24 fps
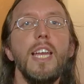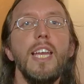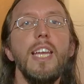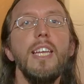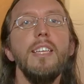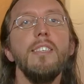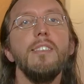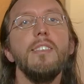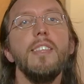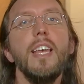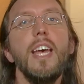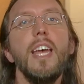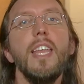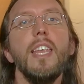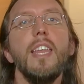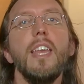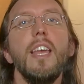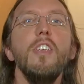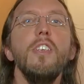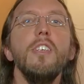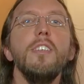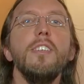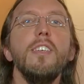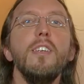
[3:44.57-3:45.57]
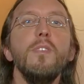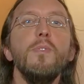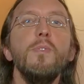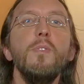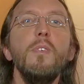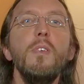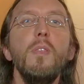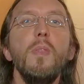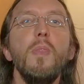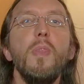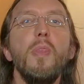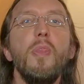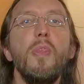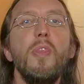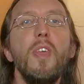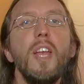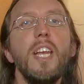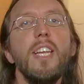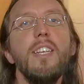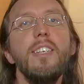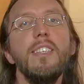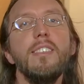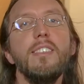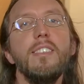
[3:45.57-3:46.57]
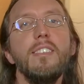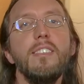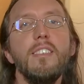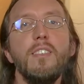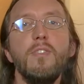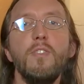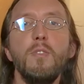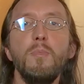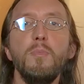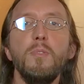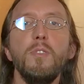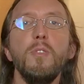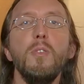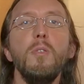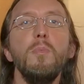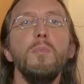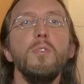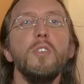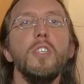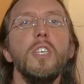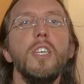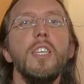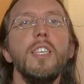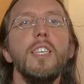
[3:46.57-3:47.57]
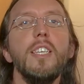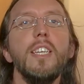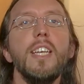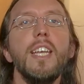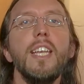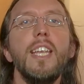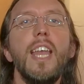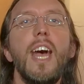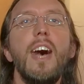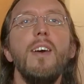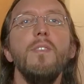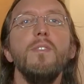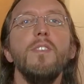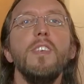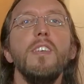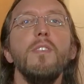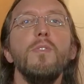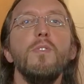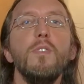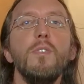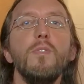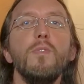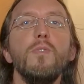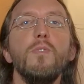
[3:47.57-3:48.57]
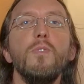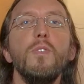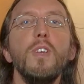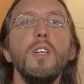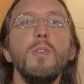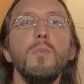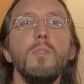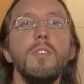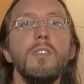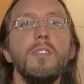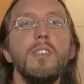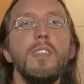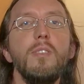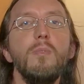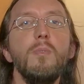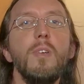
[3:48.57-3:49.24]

is that different thicknesses of absorption can have different frequency